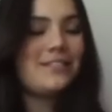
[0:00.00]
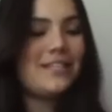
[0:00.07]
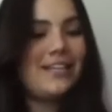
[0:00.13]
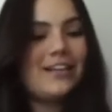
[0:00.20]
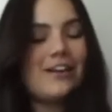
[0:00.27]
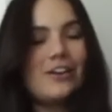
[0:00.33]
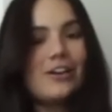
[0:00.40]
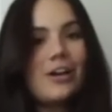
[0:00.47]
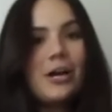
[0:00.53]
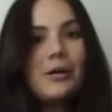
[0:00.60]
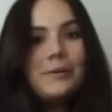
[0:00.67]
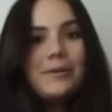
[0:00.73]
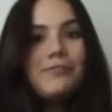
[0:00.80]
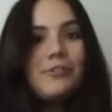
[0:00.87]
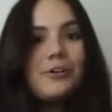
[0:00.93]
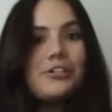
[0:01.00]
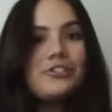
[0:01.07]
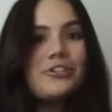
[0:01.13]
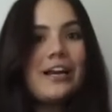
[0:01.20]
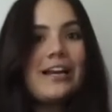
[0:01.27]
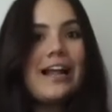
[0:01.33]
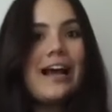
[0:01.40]
standing on our hardwood
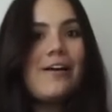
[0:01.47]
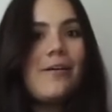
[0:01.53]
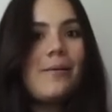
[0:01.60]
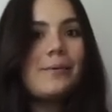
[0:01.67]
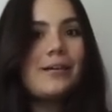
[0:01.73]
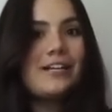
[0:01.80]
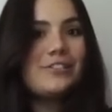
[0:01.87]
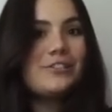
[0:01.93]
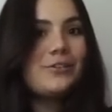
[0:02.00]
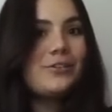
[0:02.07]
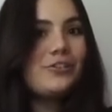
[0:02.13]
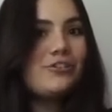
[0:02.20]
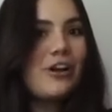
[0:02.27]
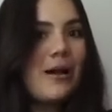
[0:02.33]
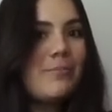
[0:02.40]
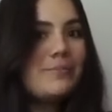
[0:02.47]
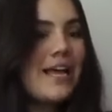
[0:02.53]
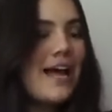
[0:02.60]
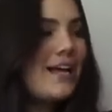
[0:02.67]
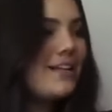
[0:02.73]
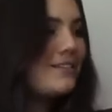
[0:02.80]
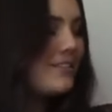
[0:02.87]
floors right now. I'm going to do the drop
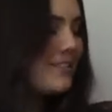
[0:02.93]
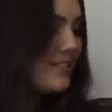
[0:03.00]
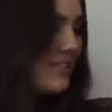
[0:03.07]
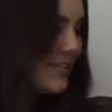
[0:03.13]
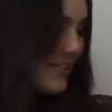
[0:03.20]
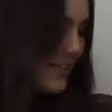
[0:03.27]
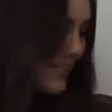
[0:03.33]
test.